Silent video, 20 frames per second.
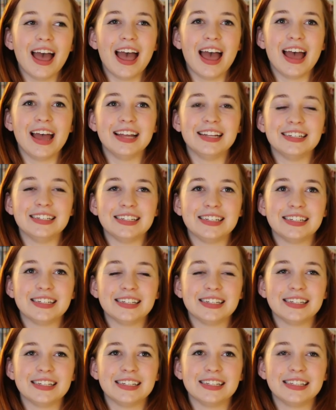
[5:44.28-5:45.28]
and
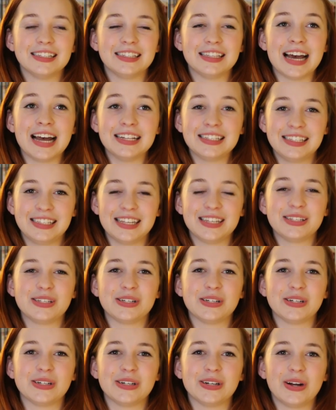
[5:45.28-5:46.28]
that
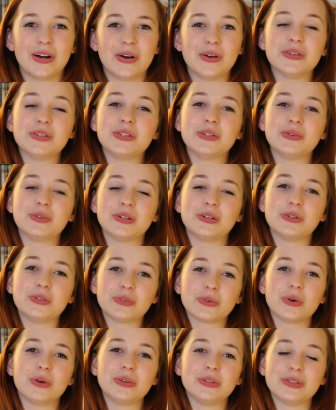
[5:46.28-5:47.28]
sister also
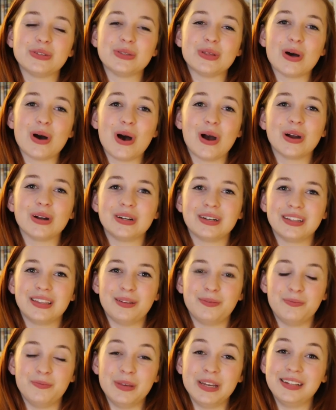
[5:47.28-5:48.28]
controls the heart
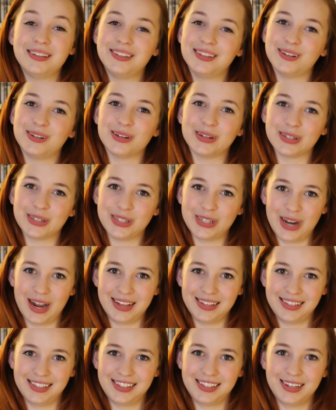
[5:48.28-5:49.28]
that beats in her
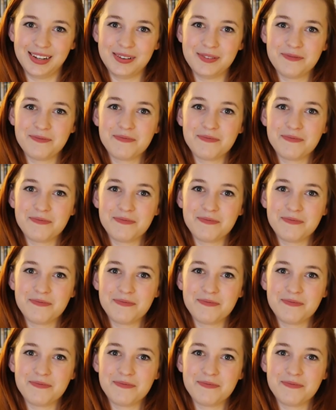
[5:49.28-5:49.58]
chest.